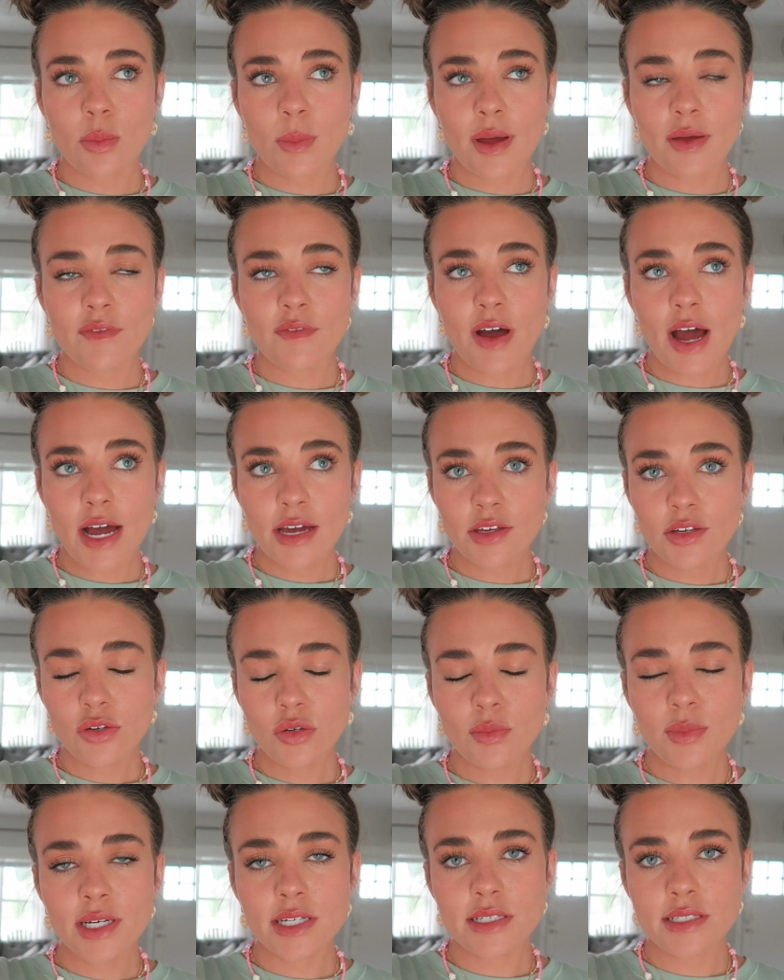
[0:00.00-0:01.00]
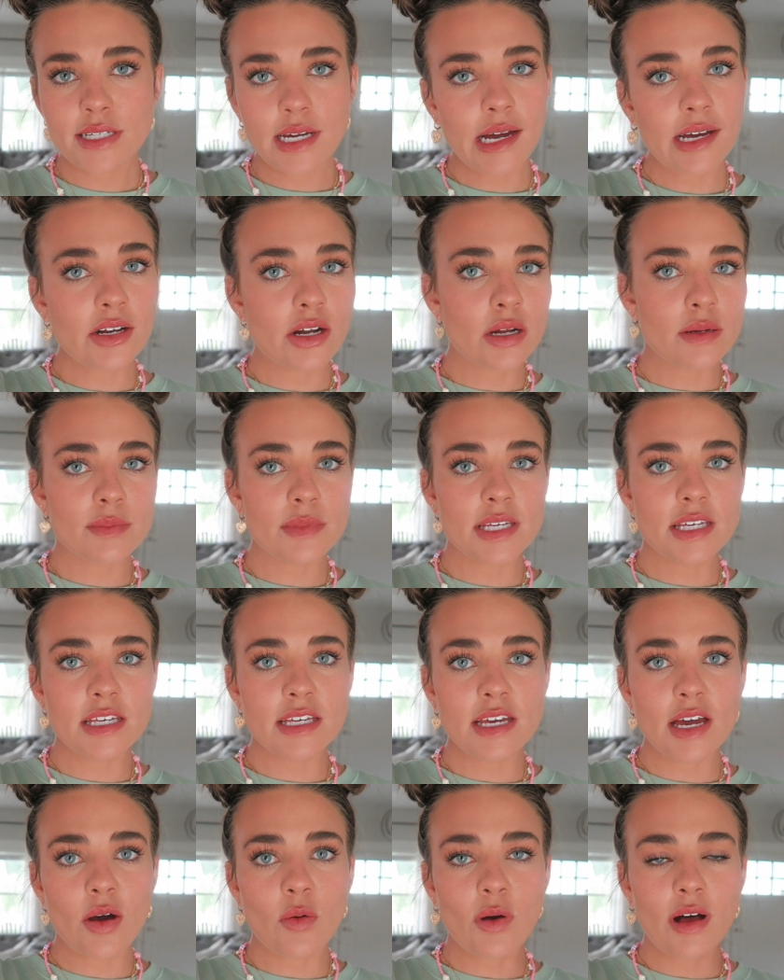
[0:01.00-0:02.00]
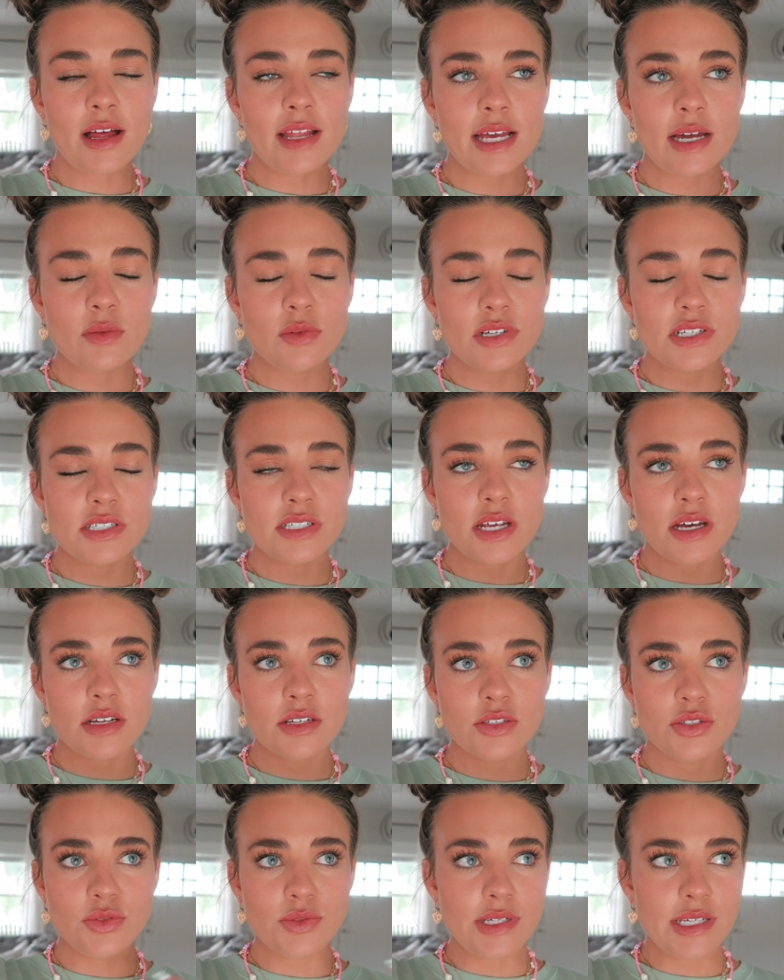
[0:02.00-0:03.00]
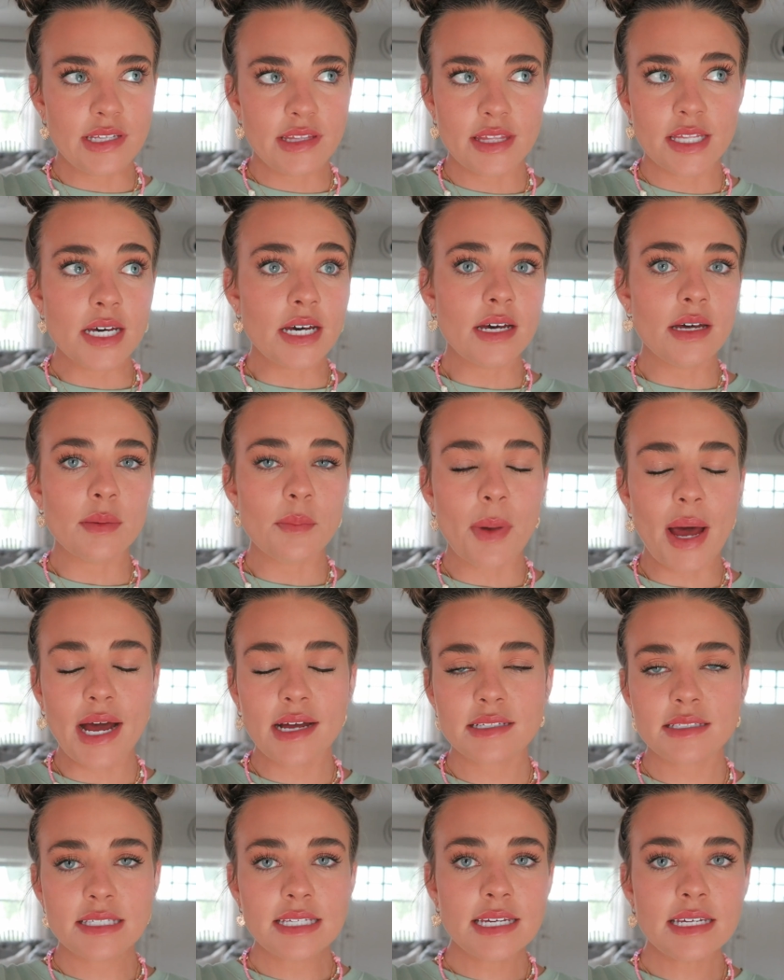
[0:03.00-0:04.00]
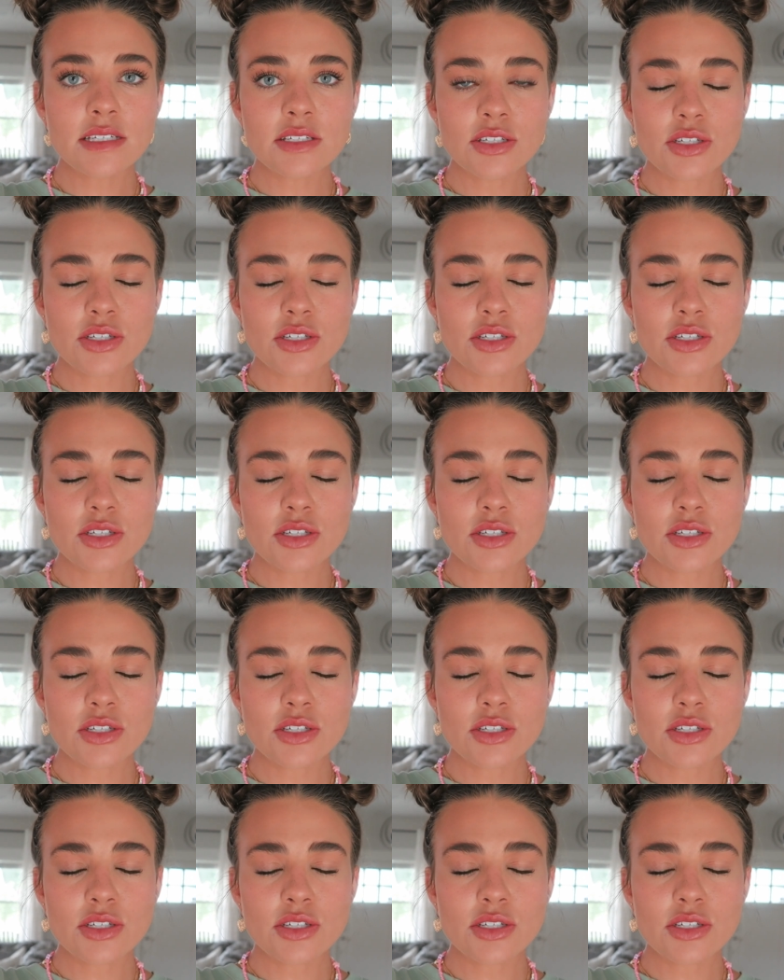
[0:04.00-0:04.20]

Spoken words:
So my vacuum died on me while I was doing the back seat.